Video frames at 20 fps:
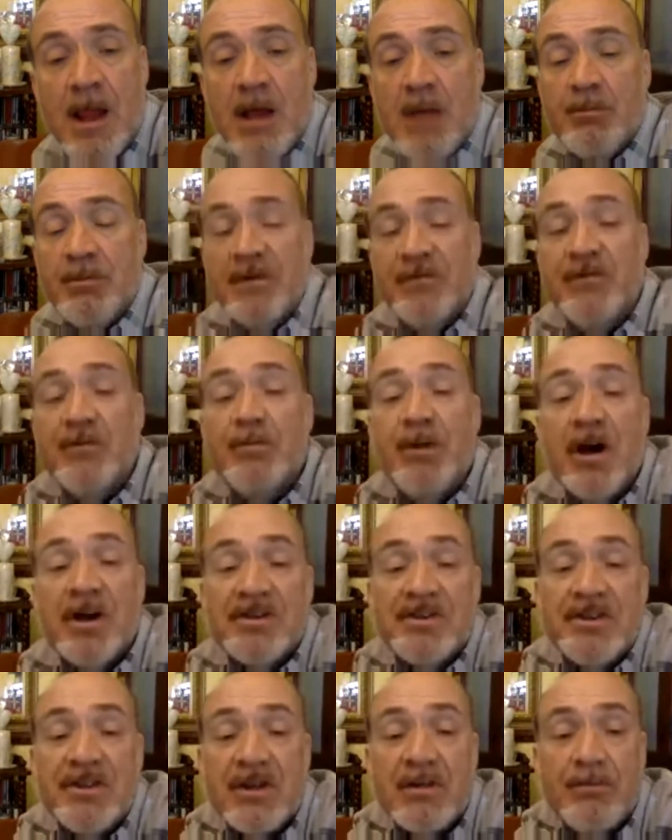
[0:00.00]
But if you pass
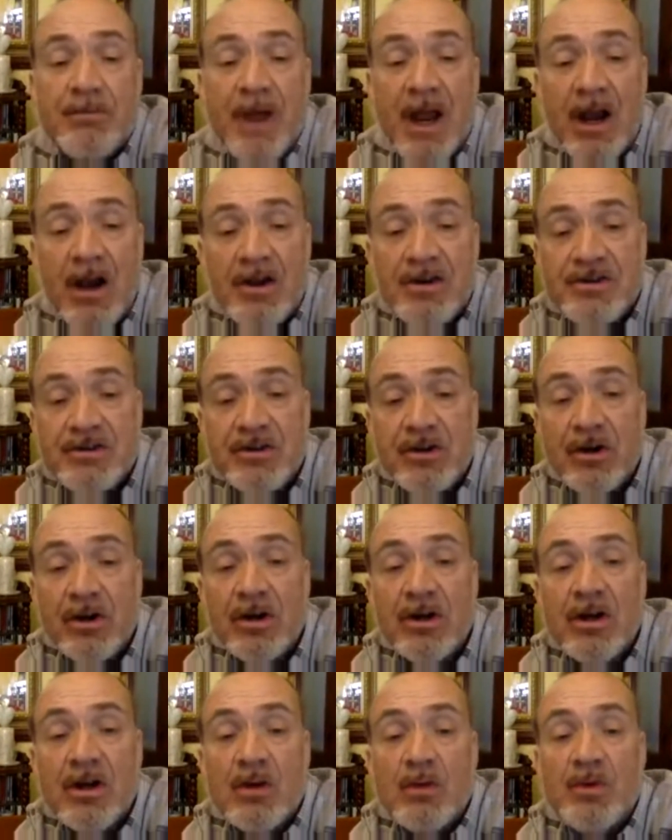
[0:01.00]
in a comparator,
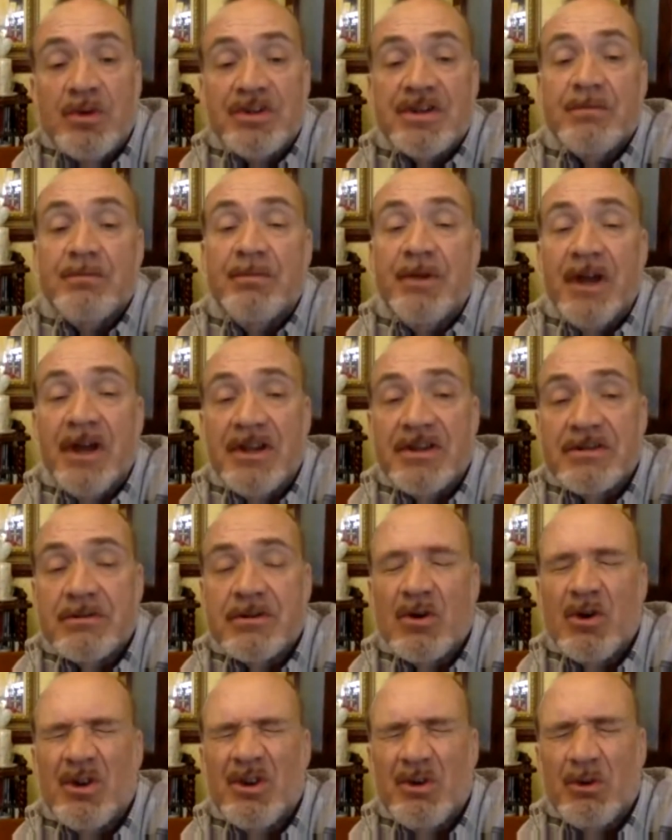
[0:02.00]
which compares them
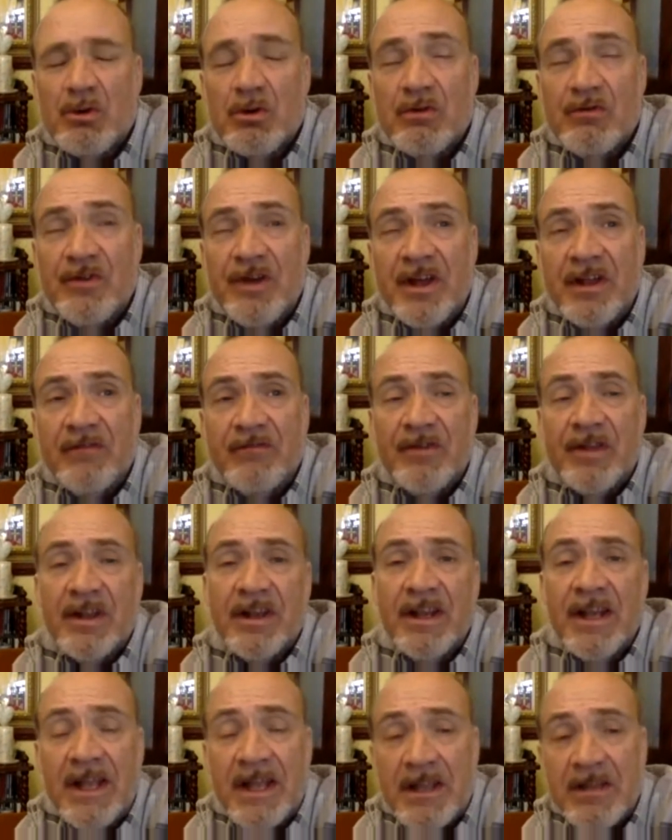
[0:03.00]
in order of their
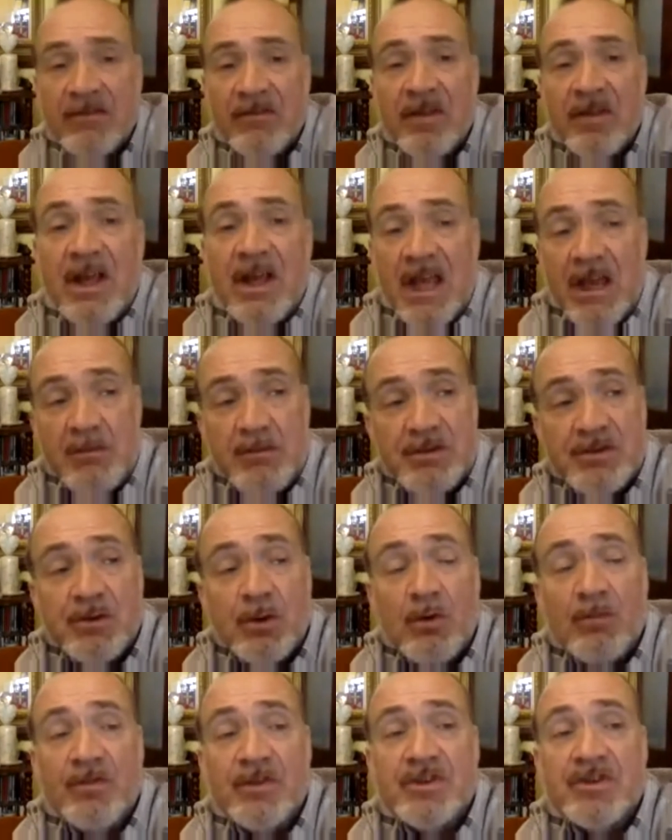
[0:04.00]
length, it will
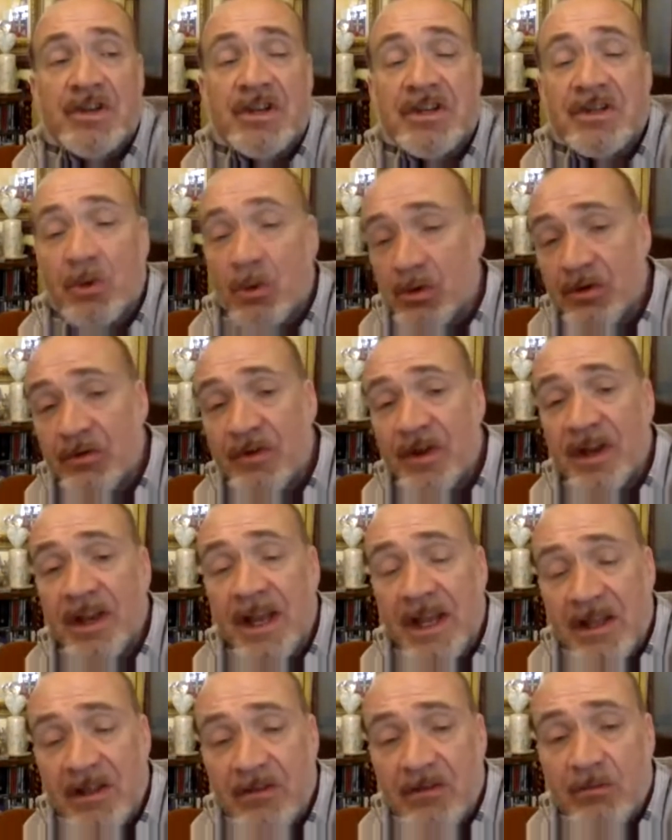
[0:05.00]
sort the strings in order of their
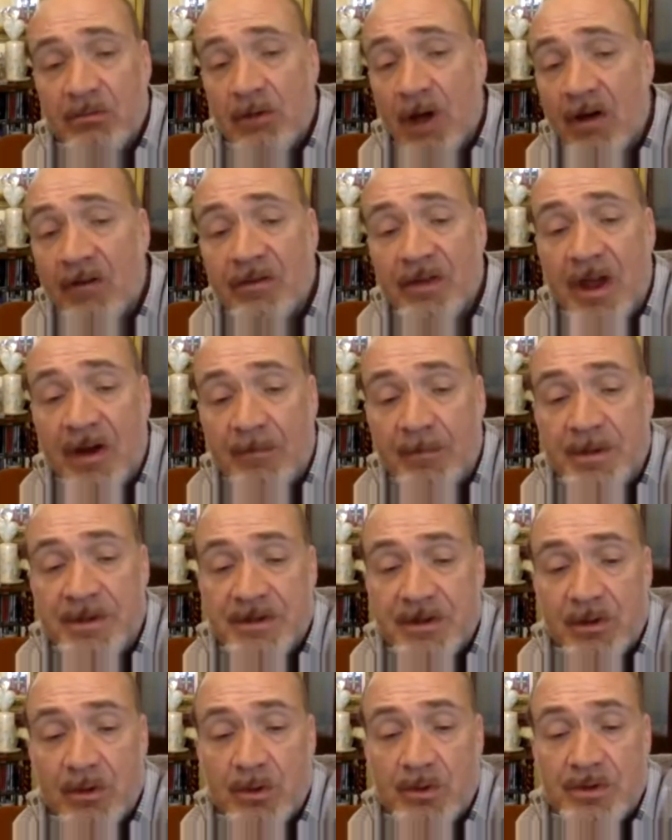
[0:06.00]
length rather than
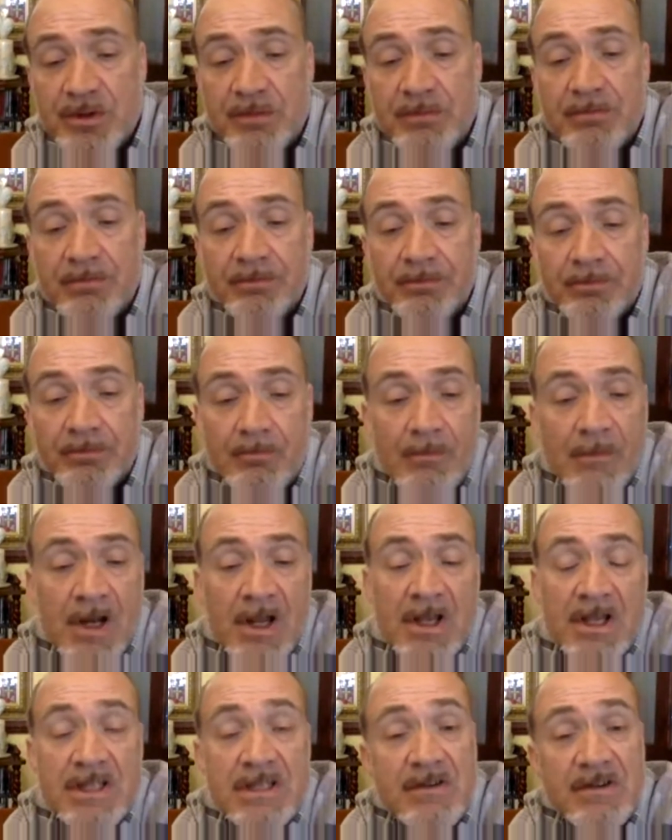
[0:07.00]
alphabetical order.
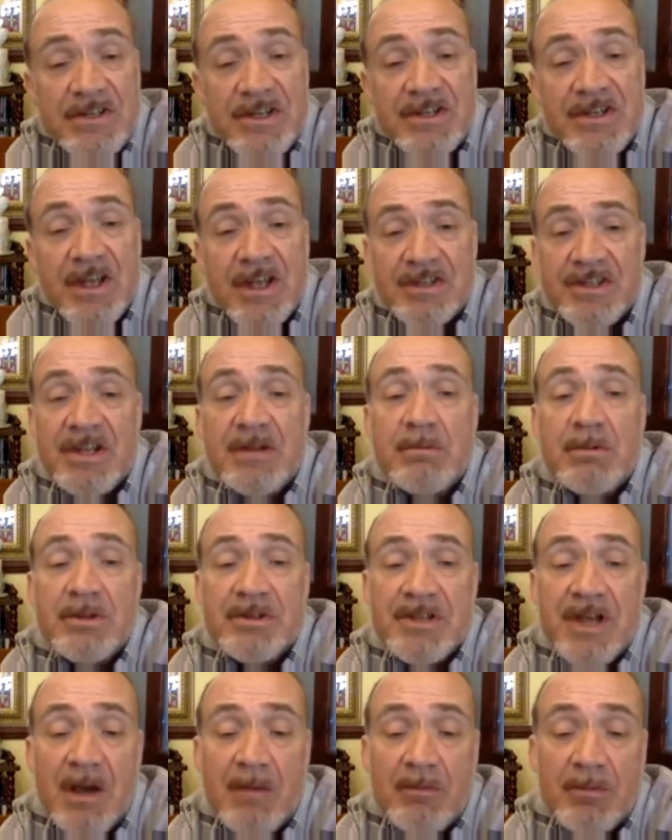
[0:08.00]
So that's a simple
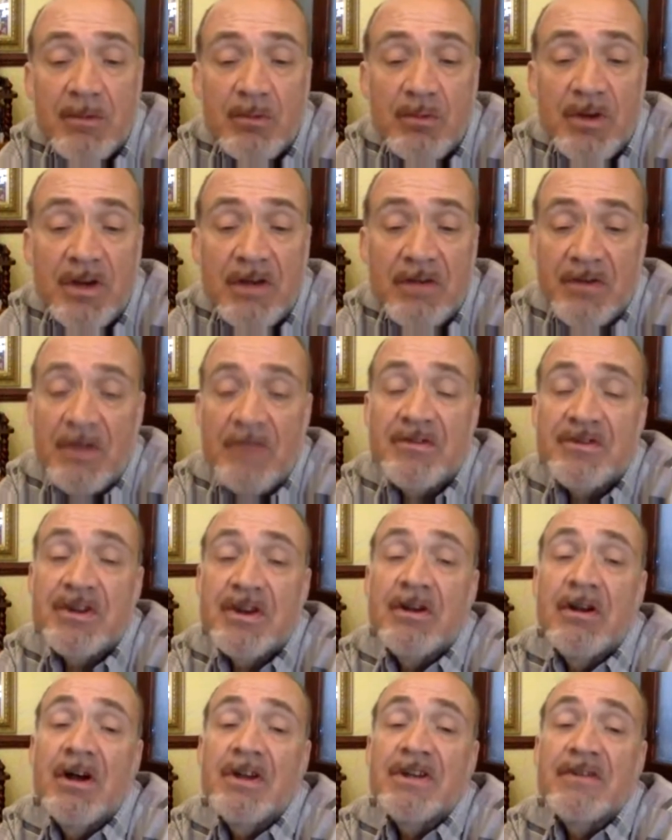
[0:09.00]
example, really, of the
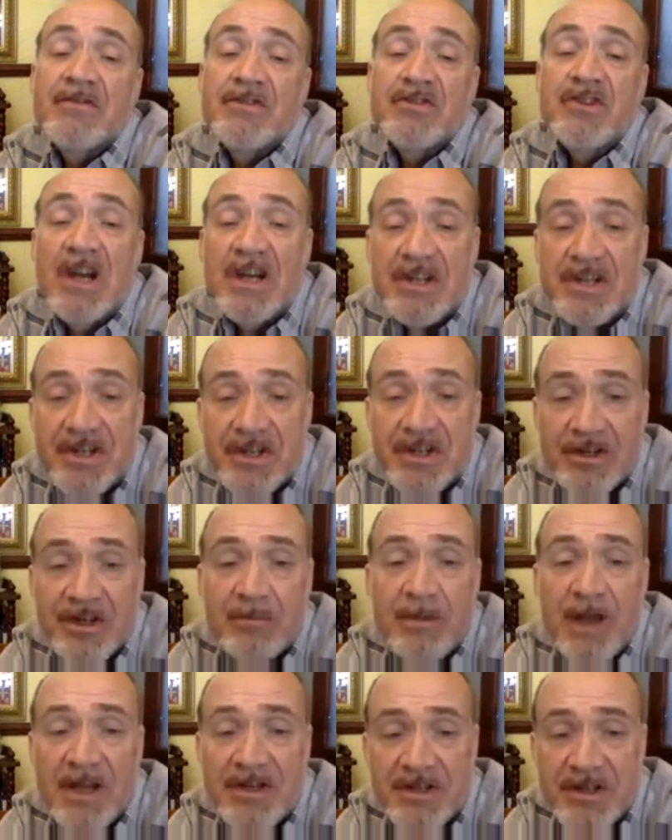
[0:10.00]
general idea of a strategy design
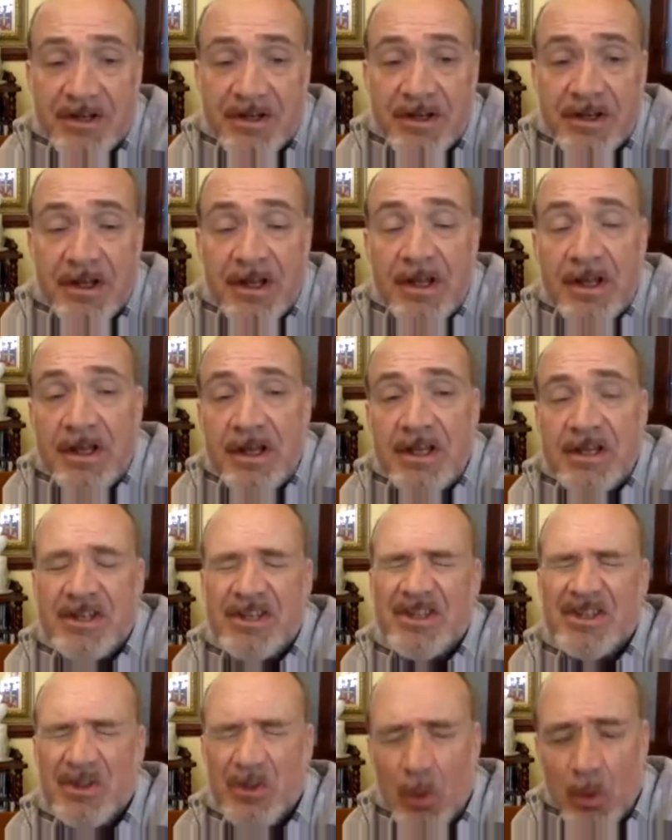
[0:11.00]
pattern is
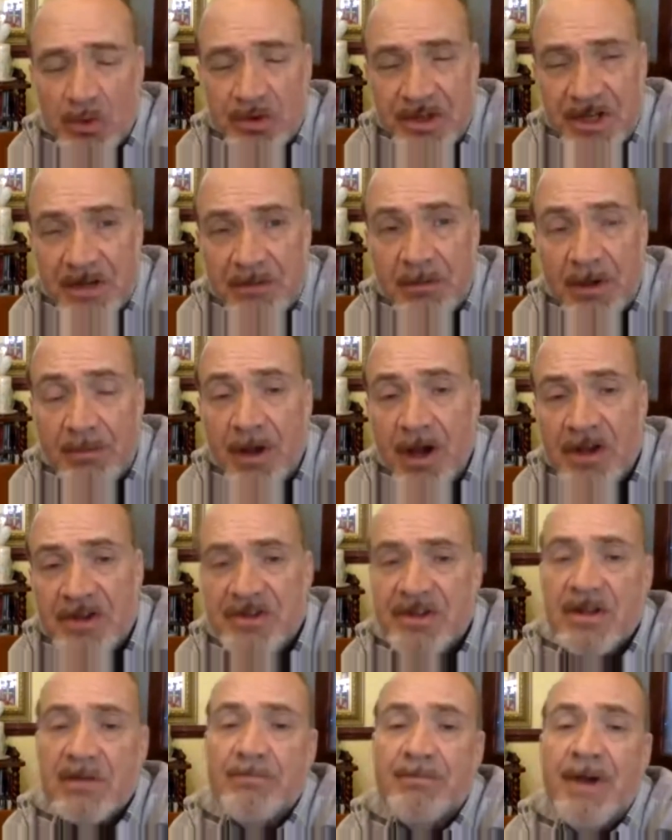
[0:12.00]
sorting by
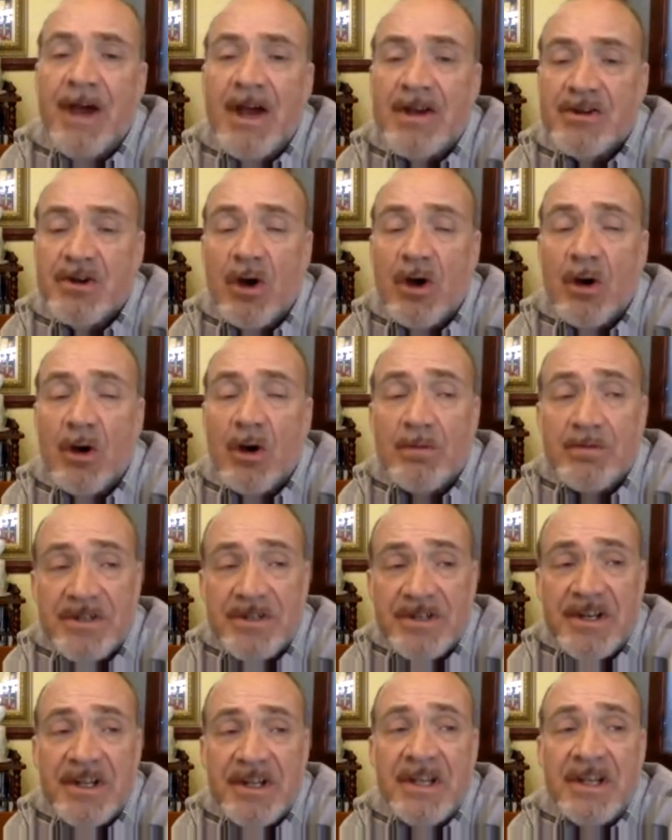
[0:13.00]
passing a comparator
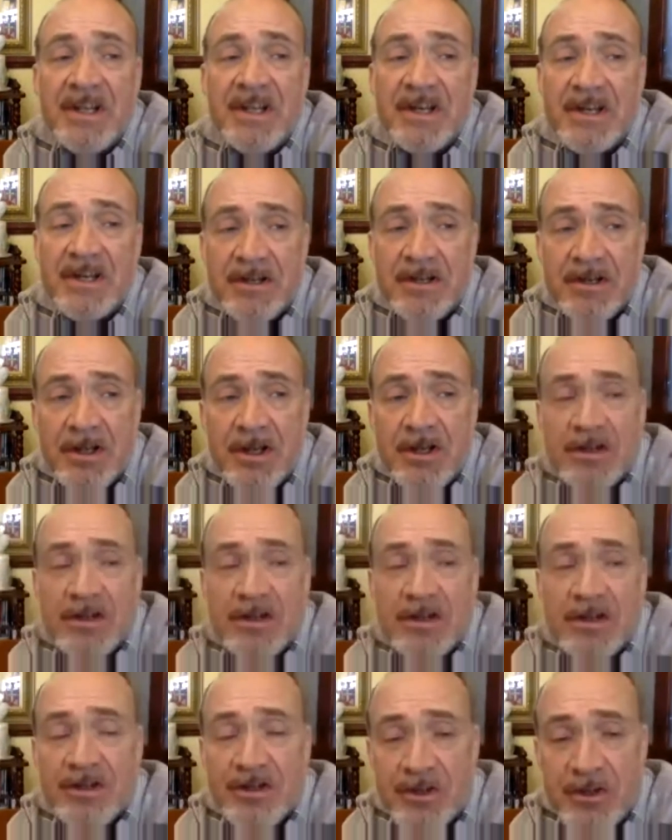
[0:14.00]
in
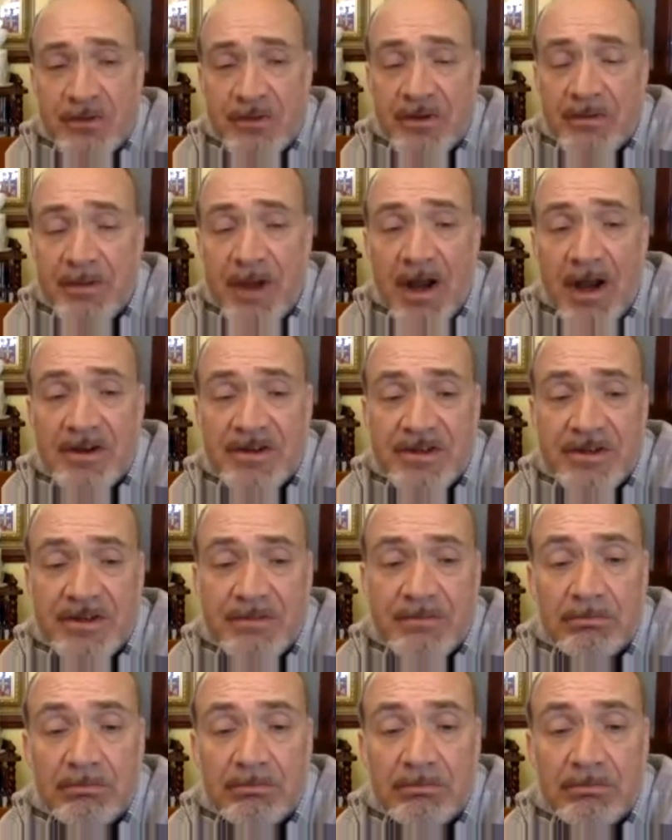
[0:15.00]
comparison.